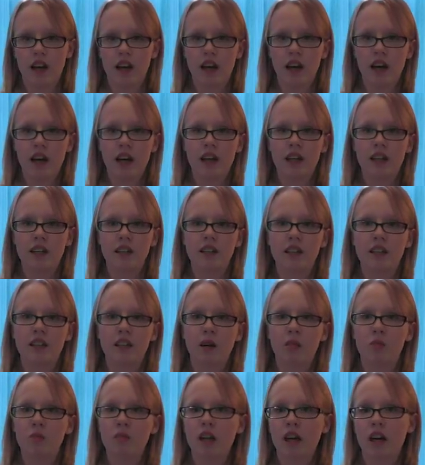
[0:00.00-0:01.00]
And
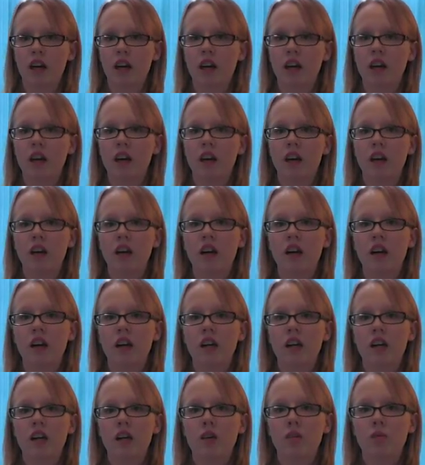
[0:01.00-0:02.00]
someday
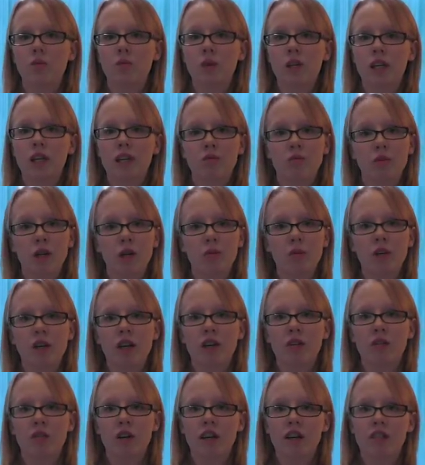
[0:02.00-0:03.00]
we can maybe
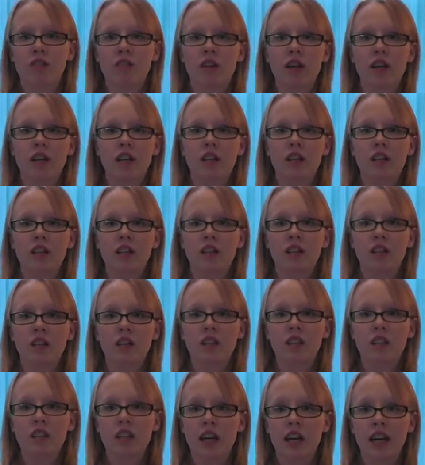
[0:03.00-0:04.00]
get rid of it.
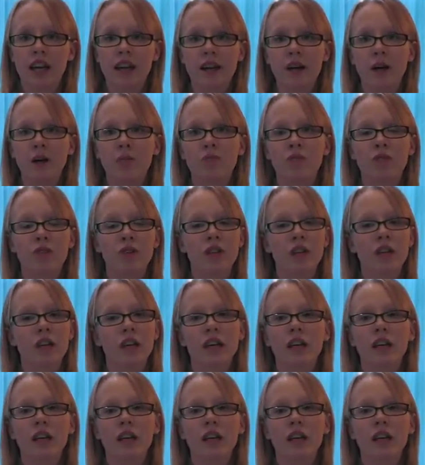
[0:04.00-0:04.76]
Stand up for the